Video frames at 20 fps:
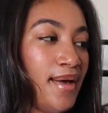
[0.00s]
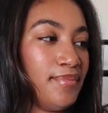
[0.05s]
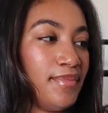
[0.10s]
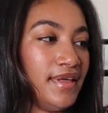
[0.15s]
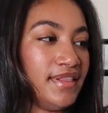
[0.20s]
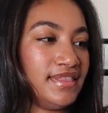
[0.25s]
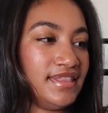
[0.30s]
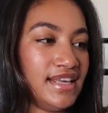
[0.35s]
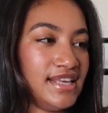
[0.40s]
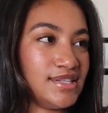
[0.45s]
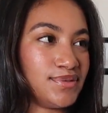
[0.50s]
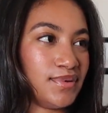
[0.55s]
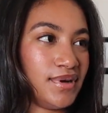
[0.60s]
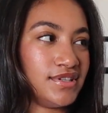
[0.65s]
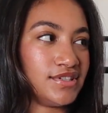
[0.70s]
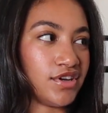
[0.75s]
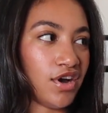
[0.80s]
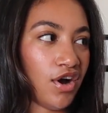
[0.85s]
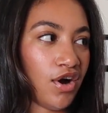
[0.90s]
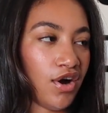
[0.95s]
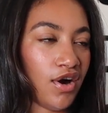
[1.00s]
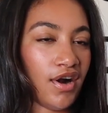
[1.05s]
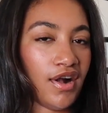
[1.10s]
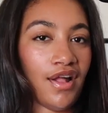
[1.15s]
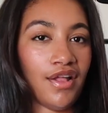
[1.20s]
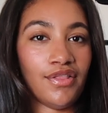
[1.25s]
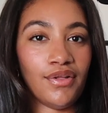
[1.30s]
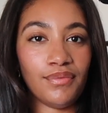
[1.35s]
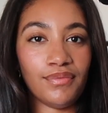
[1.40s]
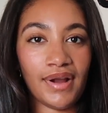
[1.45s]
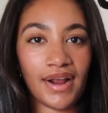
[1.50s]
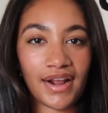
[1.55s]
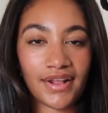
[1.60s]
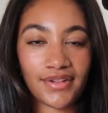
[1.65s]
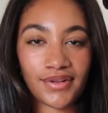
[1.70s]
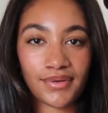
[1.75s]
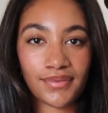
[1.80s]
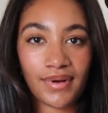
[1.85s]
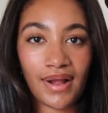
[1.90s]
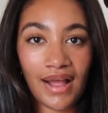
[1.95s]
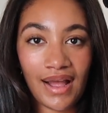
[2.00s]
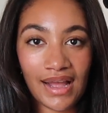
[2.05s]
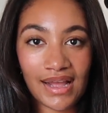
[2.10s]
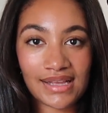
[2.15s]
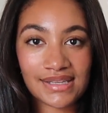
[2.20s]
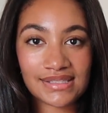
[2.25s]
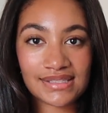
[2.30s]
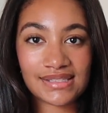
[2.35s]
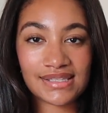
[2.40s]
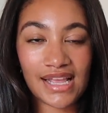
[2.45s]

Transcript: but these ones are the regular rise,